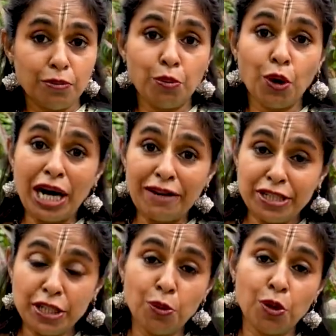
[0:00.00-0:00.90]

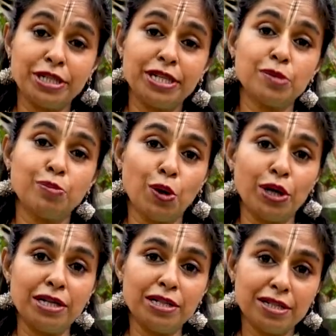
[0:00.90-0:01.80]
after the water has
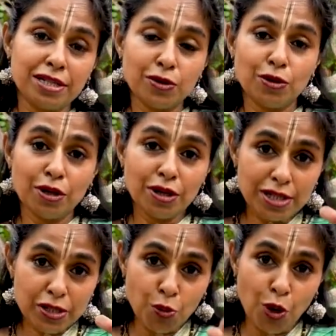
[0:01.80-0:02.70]
boiled,
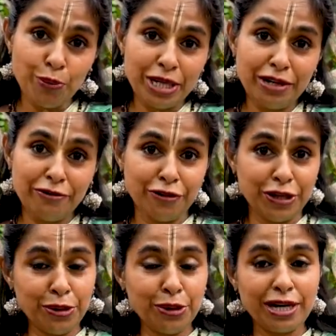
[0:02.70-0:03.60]
it's warm enough for
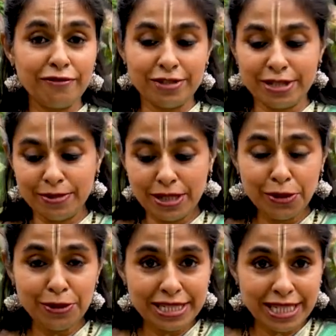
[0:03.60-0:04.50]
you, comfortable,
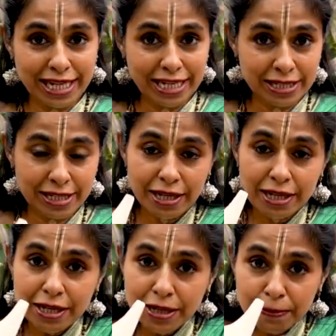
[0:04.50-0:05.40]
you would take it,
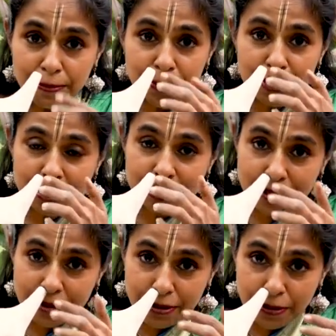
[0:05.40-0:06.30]
put it
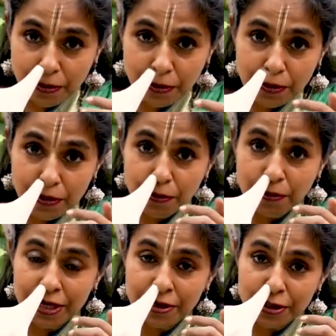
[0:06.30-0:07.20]
in
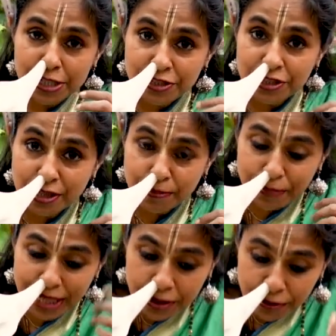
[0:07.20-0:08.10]
one nostril,
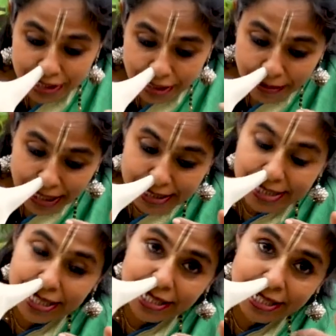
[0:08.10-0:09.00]
bend over the
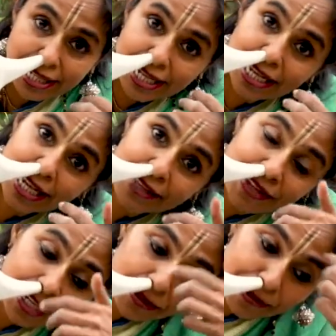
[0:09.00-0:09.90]
basin, and
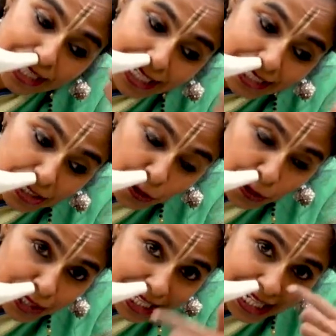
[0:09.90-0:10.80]
then you would let it
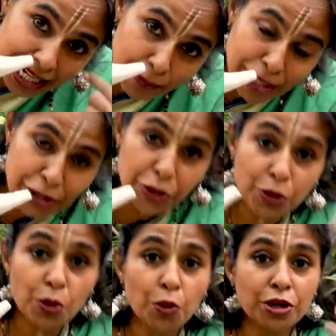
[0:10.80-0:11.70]
only come in. You
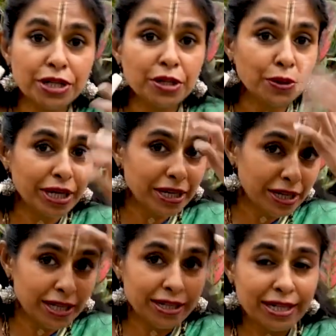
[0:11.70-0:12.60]
don't want it going
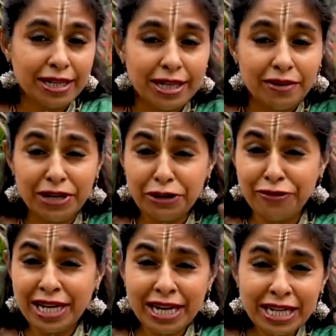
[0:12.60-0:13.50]
in where you
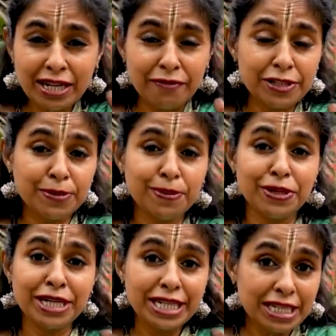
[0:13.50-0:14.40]
feel uncomfortable in
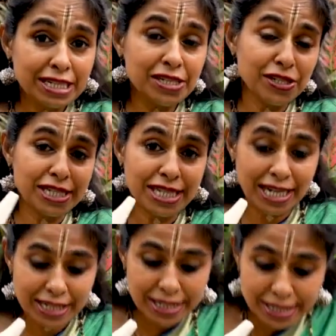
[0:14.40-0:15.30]
your ears, your
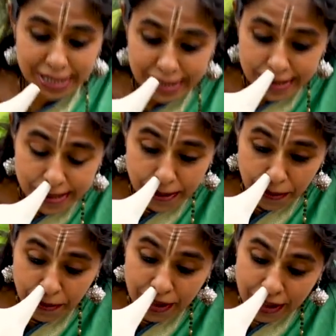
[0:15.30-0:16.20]
sinuses.
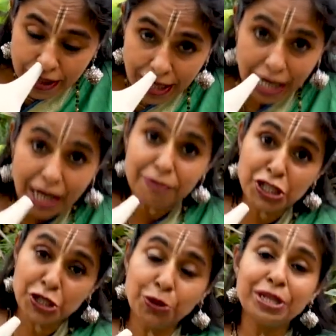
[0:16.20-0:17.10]
So I will
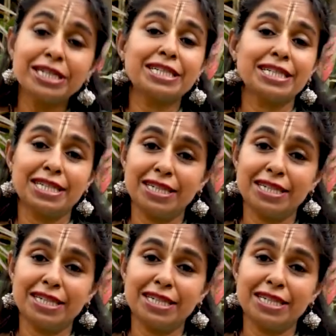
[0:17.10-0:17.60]
show it